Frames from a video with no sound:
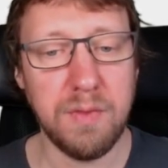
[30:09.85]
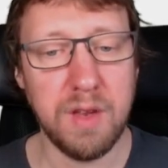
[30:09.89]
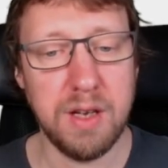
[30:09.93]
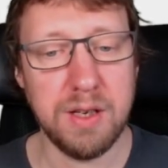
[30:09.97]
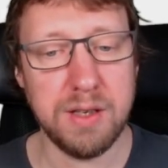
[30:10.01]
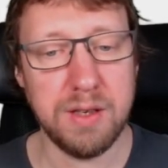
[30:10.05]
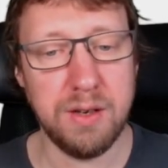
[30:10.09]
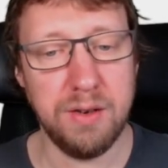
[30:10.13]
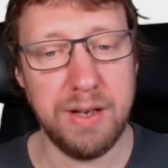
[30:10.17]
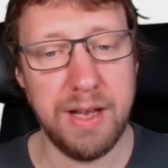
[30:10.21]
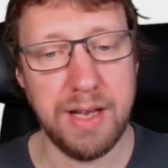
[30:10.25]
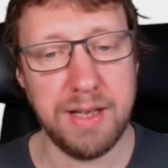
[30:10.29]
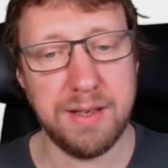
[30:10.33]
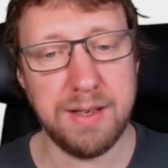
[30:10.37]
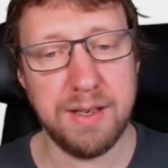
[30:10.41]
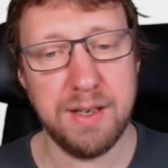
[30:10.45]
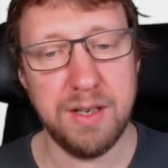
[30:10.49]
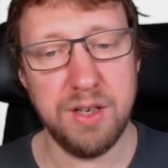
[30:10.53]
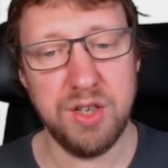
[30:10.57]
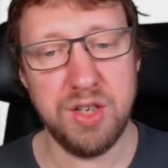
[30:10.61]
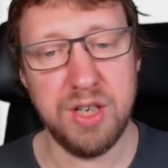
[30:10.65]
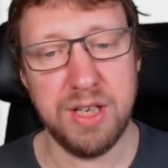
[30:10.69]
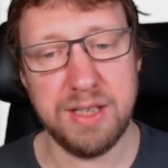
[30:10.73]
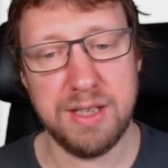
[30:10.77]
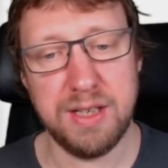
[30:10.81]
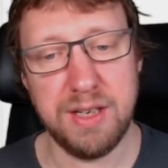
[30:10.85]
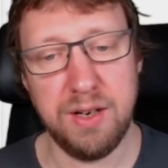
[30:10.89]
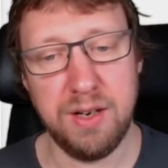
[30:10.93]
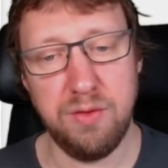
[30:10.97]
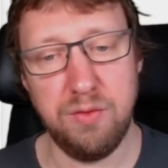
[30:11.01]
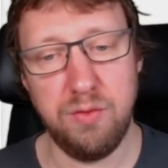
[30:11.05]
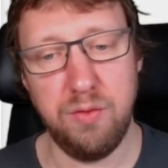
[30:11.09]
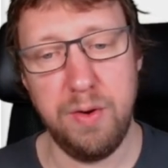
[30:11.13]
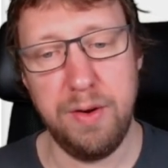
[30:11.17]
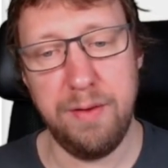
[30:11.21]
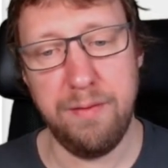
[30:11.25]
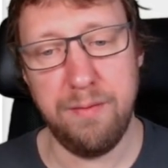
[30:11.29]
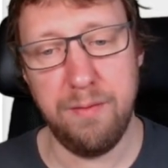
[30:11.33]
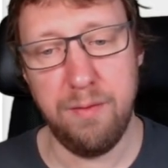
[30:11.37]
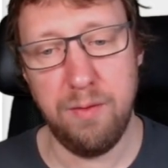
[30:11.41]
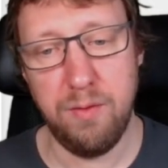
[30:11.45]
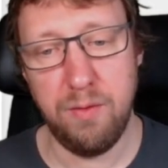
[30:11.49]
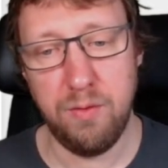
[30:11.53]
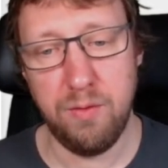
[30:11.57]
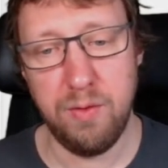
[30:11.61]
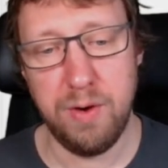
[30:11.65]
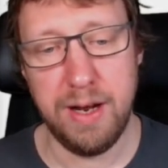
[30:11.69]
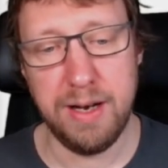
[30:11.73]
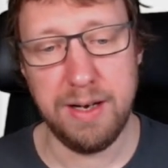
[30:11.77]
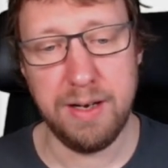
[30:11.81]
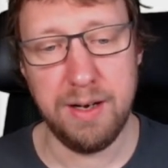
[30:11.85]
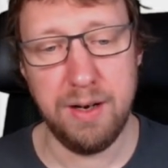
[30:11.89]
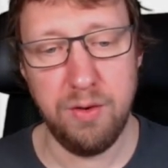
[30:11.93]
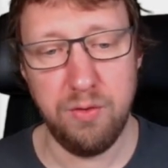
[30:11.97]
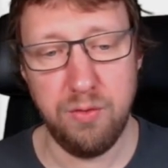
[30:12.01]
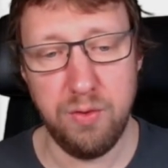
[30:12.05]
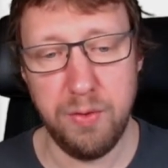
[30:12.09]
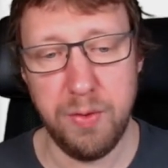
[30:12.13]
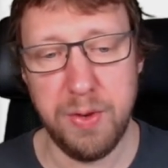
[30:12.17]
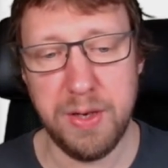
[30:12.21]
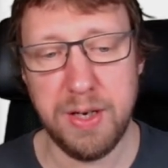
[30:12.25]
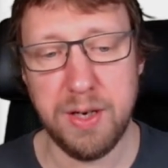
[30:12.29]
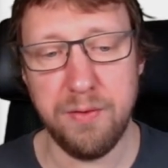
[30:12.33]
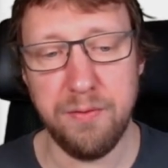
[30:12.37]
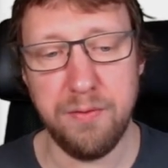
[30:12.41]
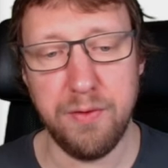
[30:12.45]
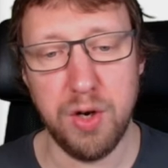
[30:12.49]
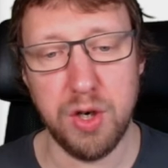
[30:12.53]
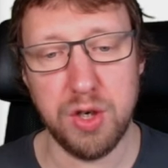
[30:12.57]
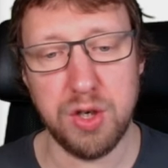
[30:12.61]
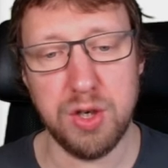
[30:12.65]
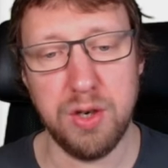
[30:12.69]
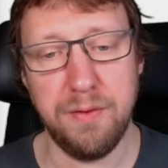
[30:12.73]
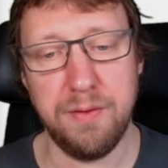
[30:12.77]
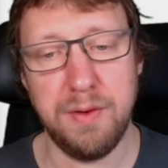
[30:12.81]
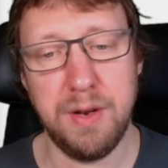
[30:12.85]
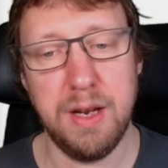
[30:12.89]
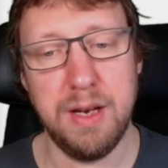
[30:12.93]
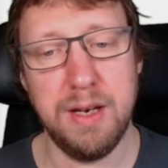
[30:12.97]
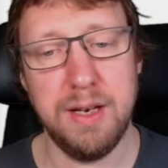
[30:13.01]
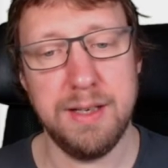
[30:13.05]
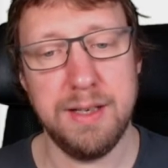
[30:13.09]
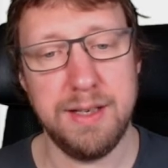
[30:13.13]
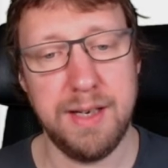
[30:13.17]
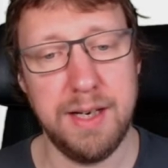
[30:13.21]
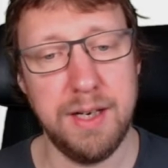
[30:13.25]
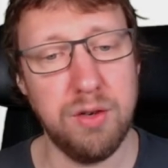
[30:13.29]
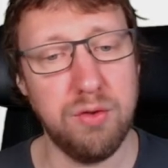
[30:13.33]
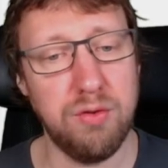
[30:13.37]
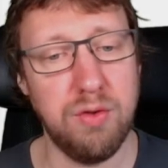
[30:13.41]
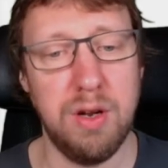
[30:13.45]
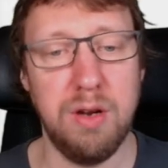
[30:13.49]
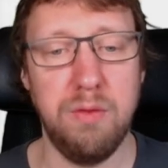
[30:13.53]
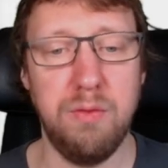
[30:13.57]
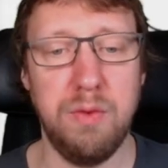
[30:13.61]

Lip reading: So that's just a rewritten version of this integral.